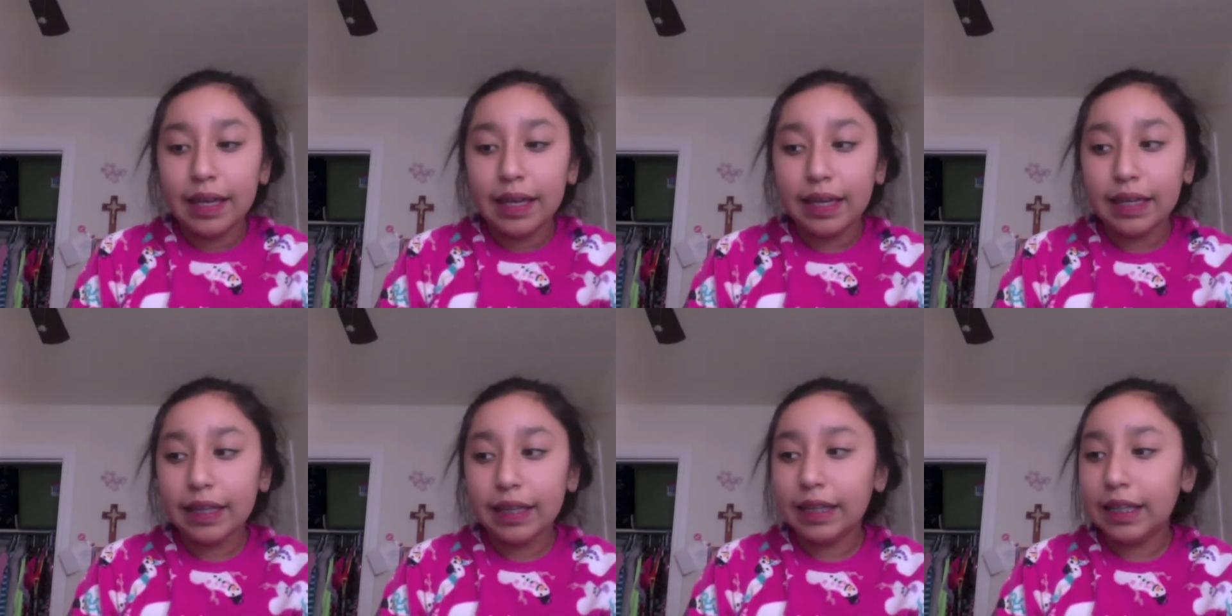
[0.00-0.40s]

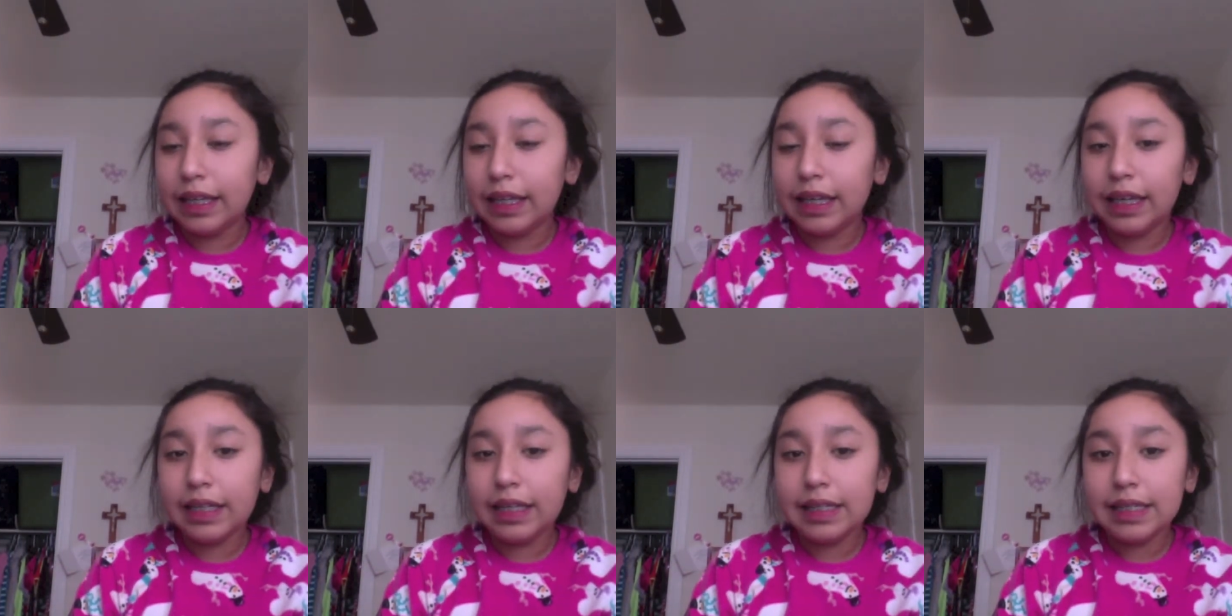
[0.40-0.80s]
and
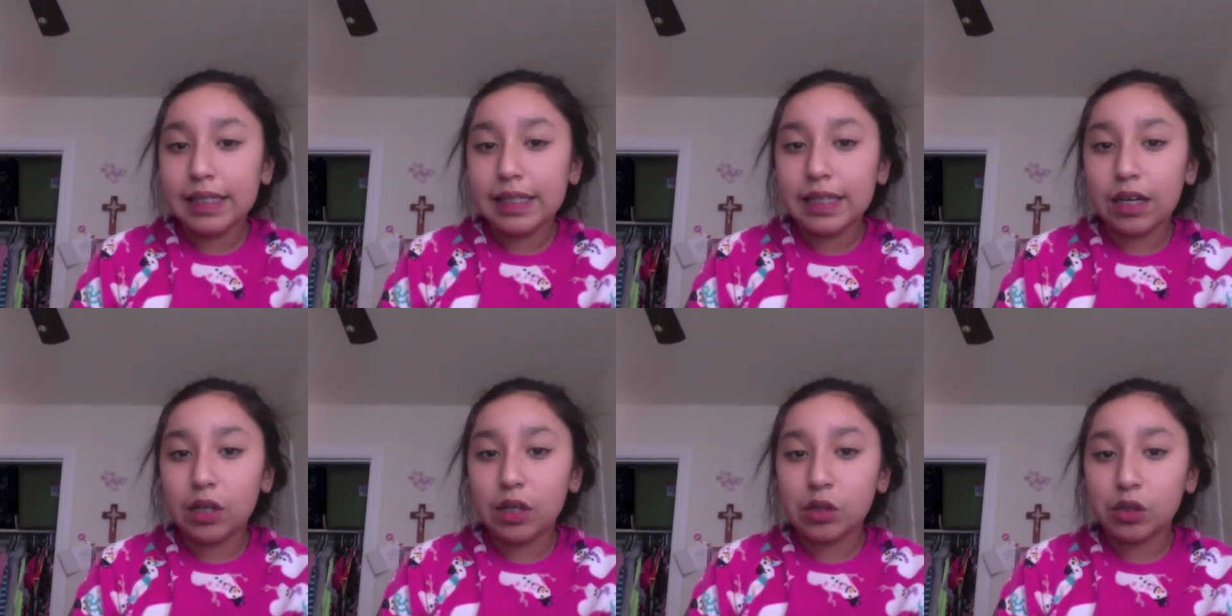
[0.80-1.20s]

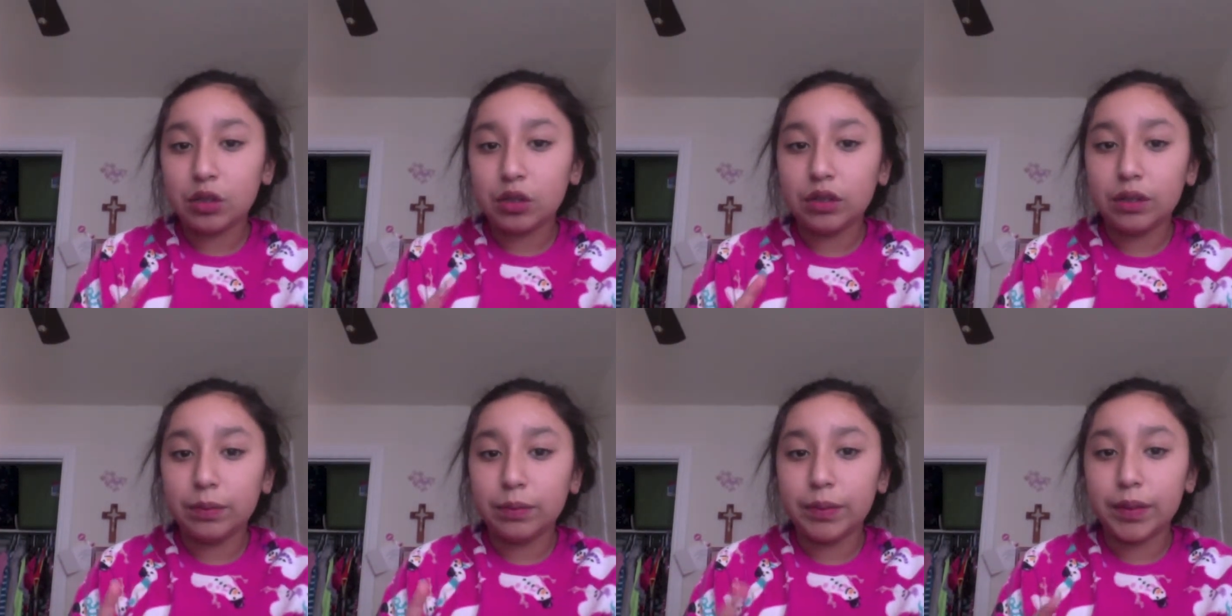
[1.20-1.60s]
then I'll show
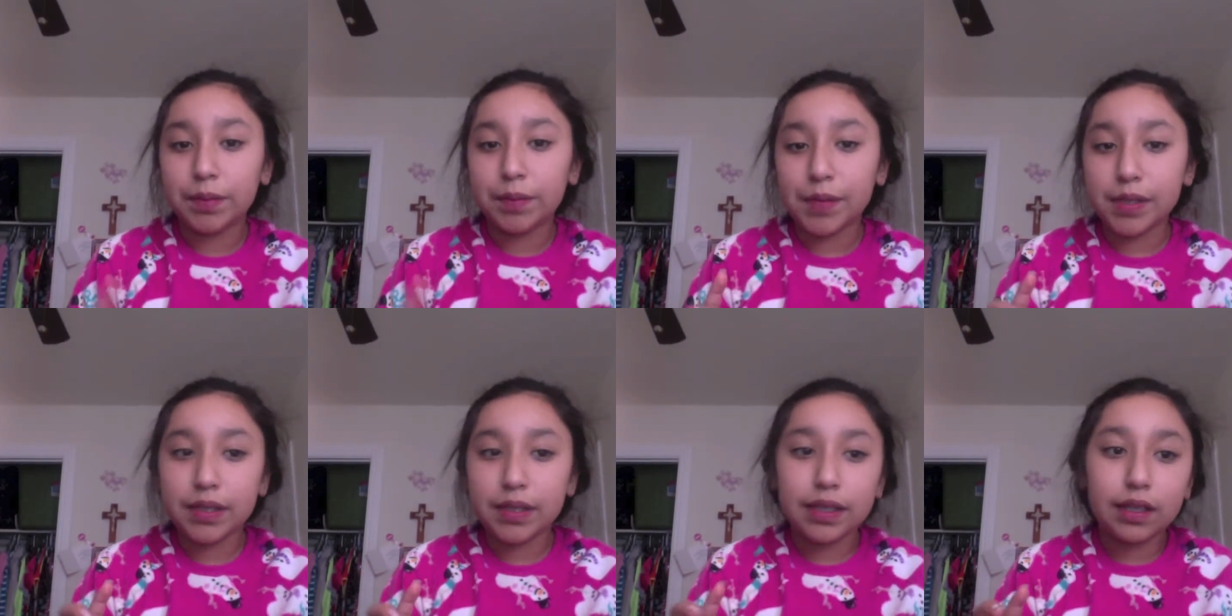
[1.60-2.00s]
you the big
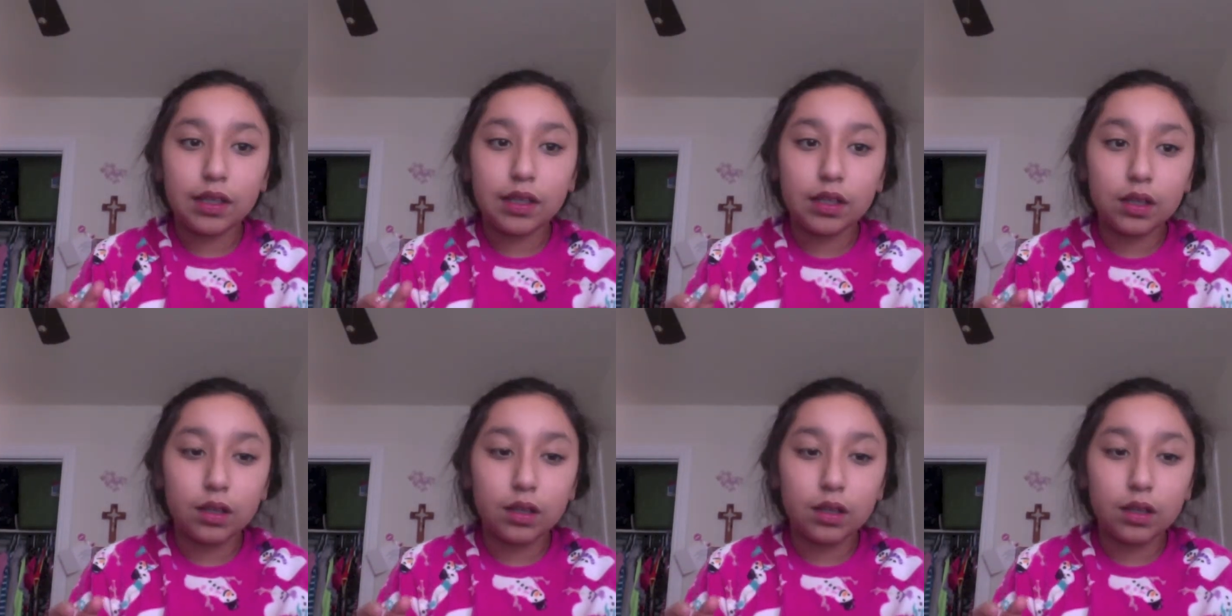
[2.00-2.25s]
present